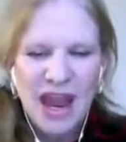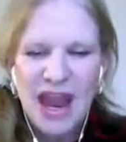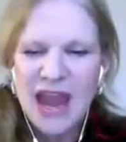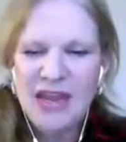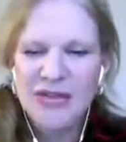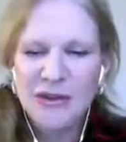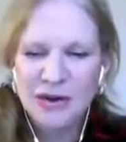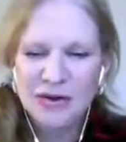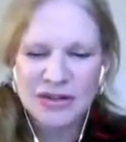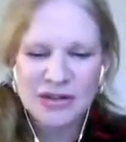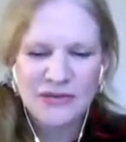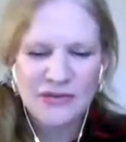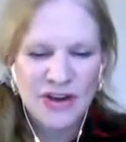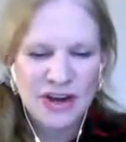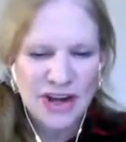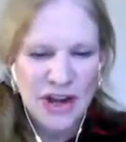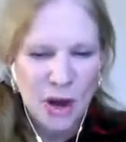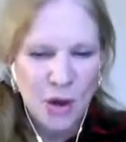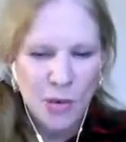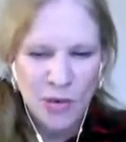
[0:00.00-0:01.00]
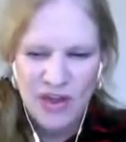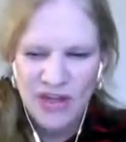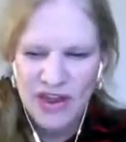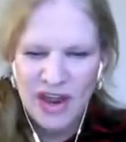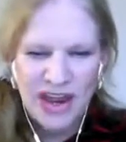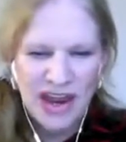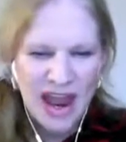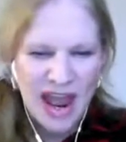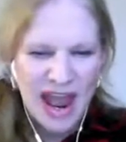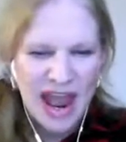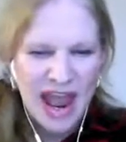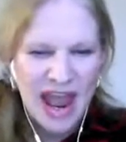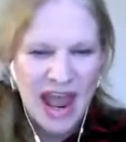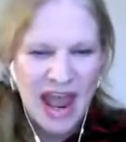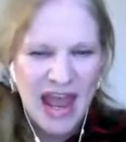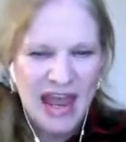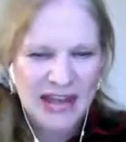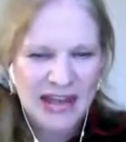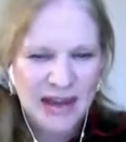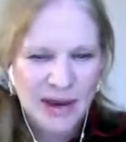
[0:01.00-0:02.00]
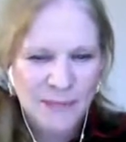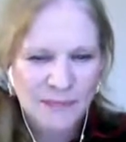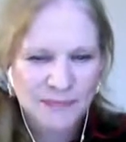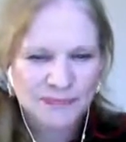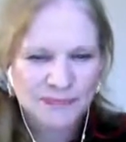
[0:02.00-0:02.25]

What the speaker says: And there's a video with it. And